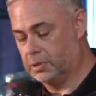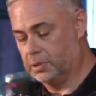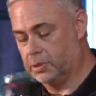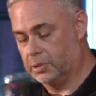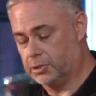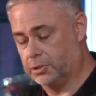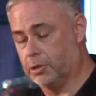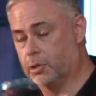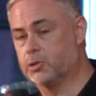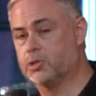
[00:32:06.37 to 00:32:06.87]

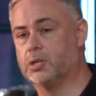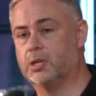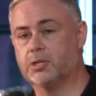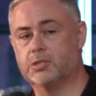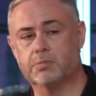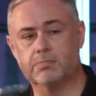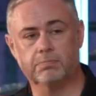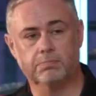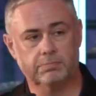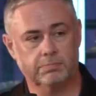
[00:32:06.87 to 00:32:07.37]

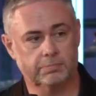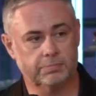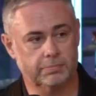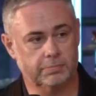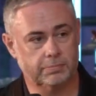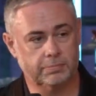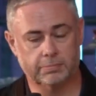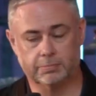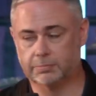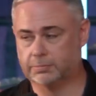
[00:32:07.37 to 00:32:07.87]
socialism,
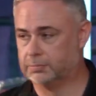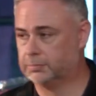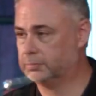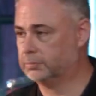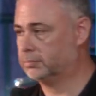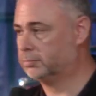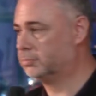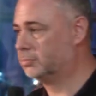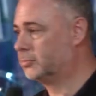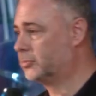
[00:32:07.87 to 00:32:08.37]

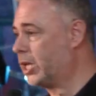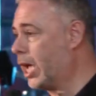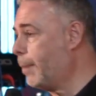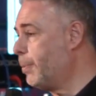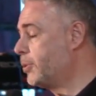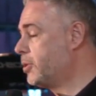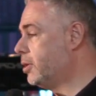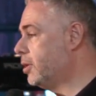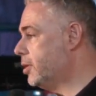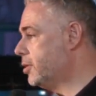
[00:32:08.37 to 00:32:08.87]

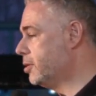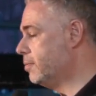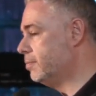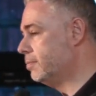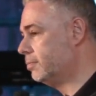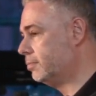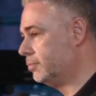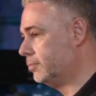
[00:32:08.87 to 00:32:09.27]
capitalism.